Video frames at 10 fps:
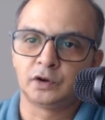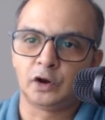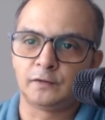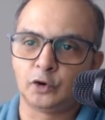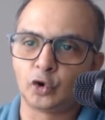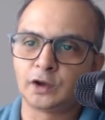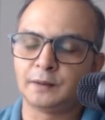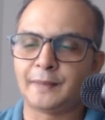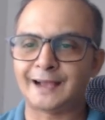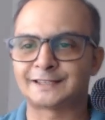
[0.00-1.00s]
of local
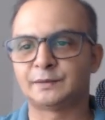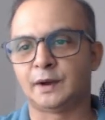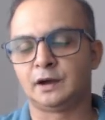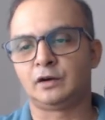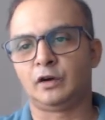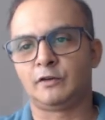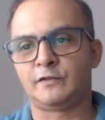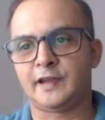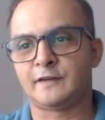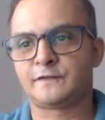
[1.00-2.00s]
maxima of
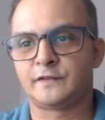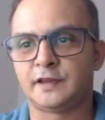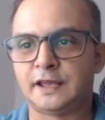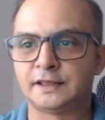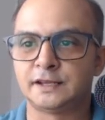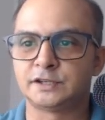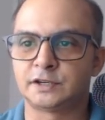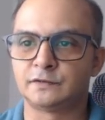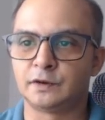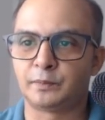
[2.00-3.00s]
f in the
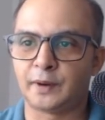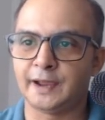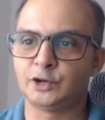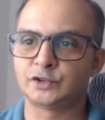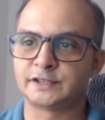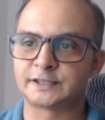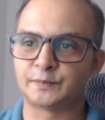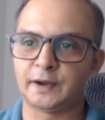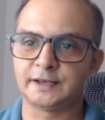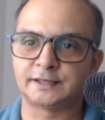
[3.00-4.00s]
interval pi to 6
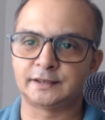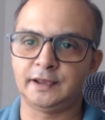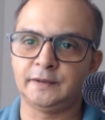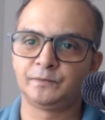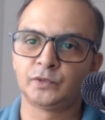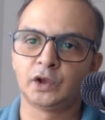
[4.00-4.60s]
pi is 3,